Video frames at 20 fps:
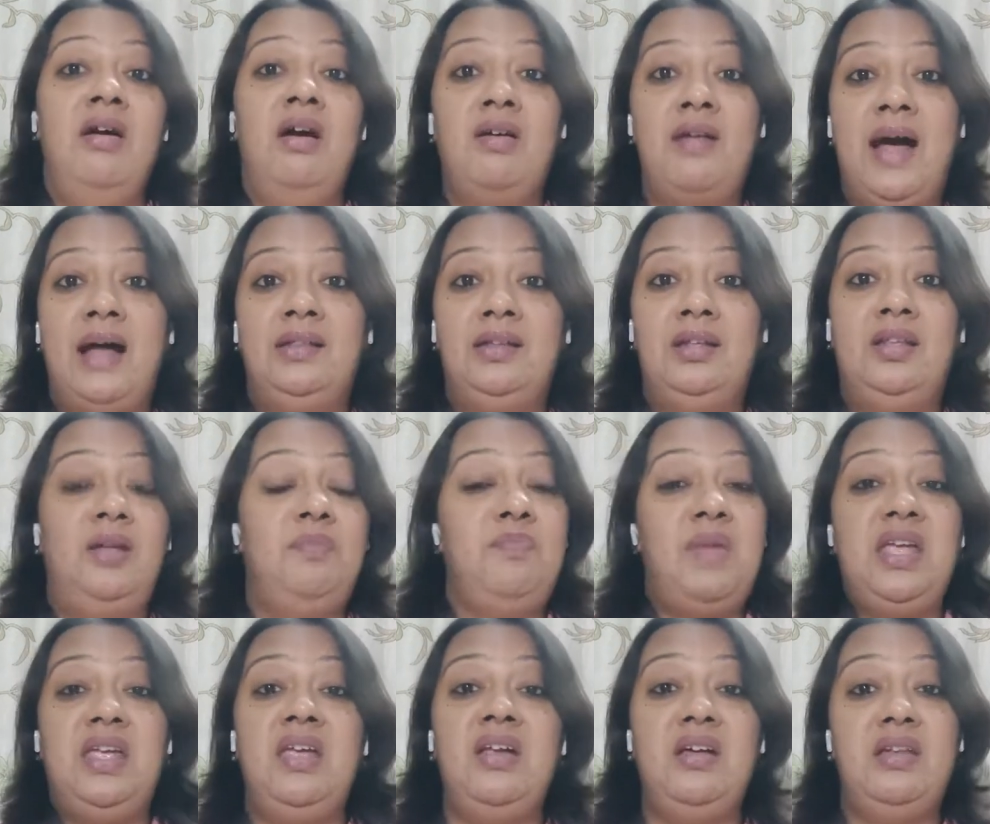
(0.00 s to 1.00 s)
rather than
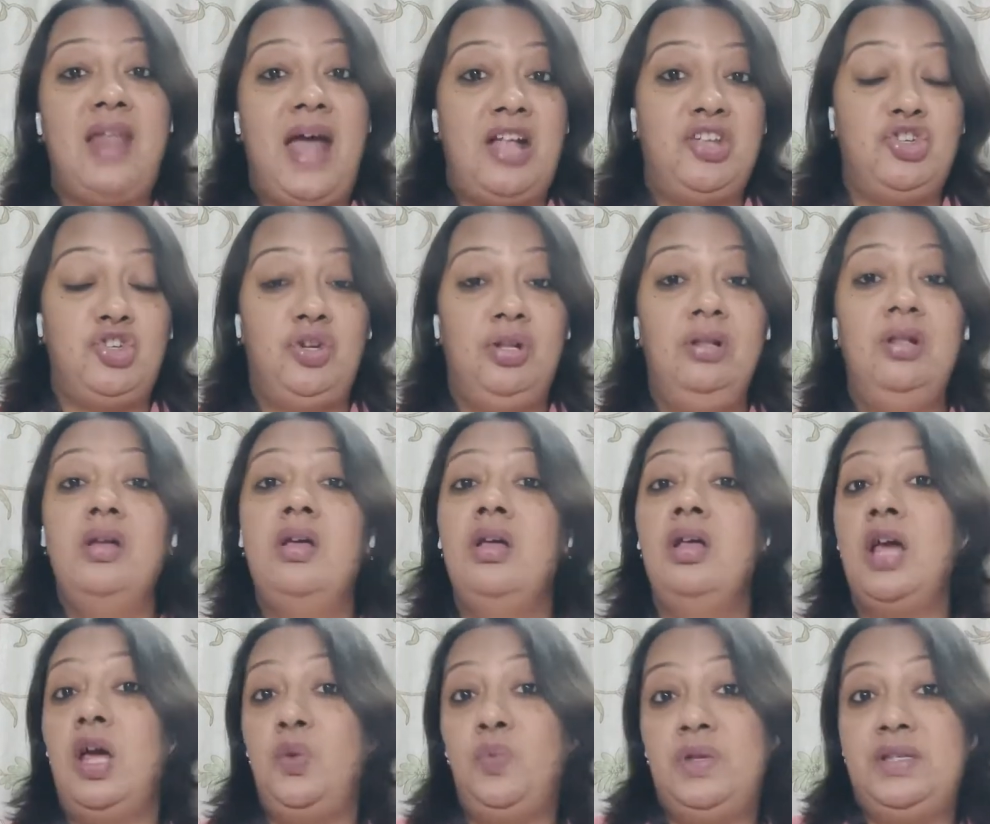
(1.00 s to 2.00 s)
making a natural
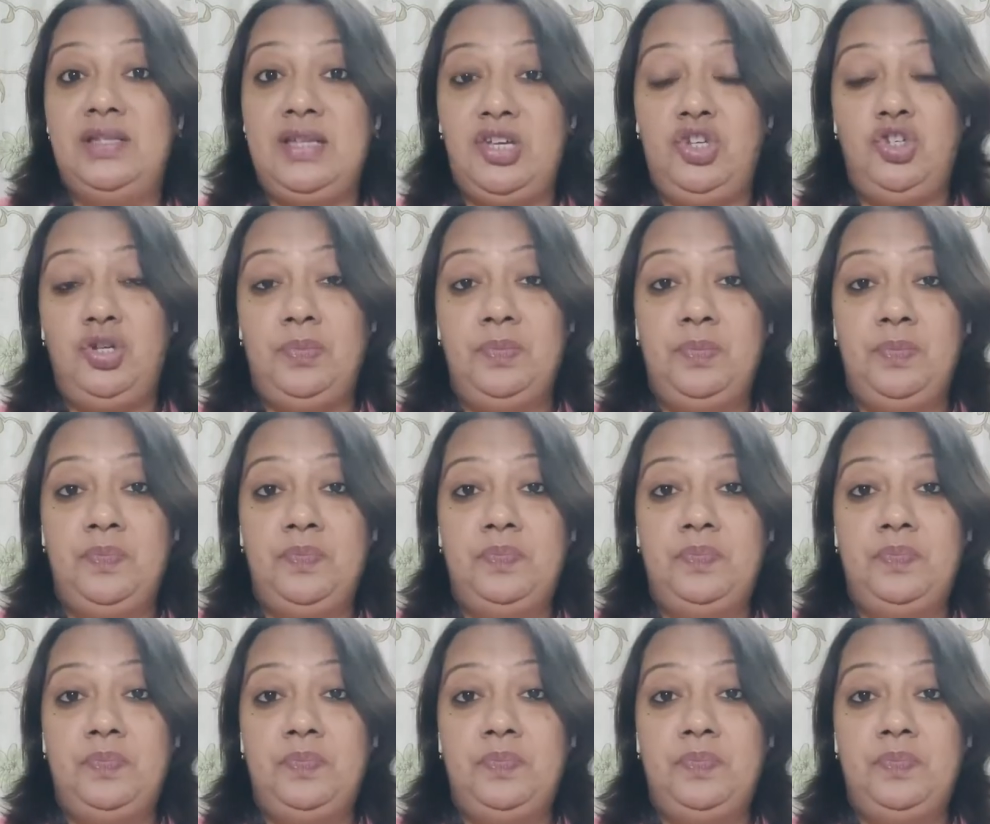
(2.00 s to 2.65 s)
conversation.